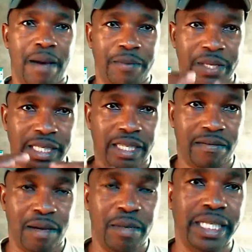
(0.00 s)
these are the
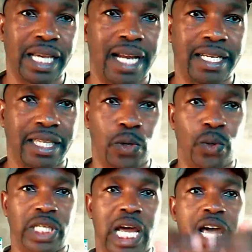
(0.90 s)
families under the
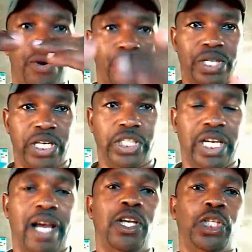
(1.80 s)
order Rodentia.
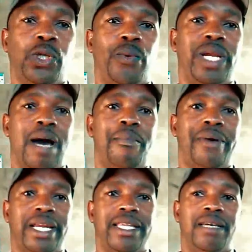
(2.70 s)
So we are
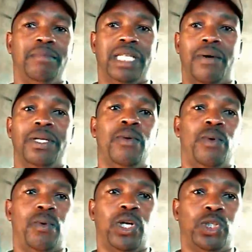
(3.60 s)
breaking them down. You
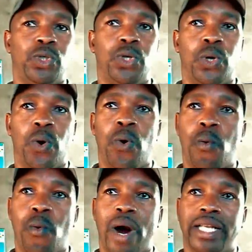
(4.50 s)
want to know
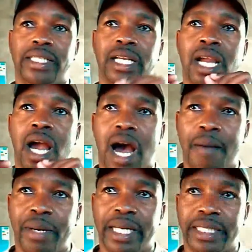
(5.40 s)
what
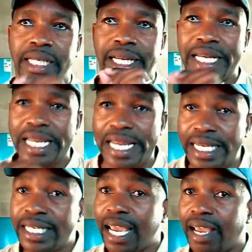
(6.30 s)
happens in each
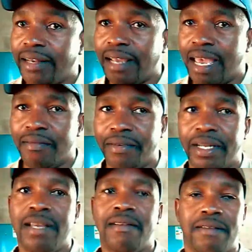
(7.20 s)
and every
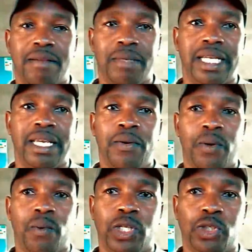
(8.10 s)
family. You
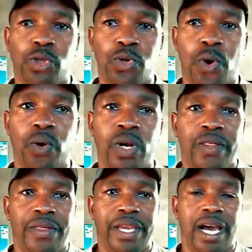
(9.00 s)
want to know
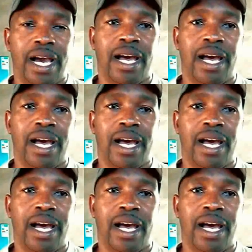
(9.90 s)
their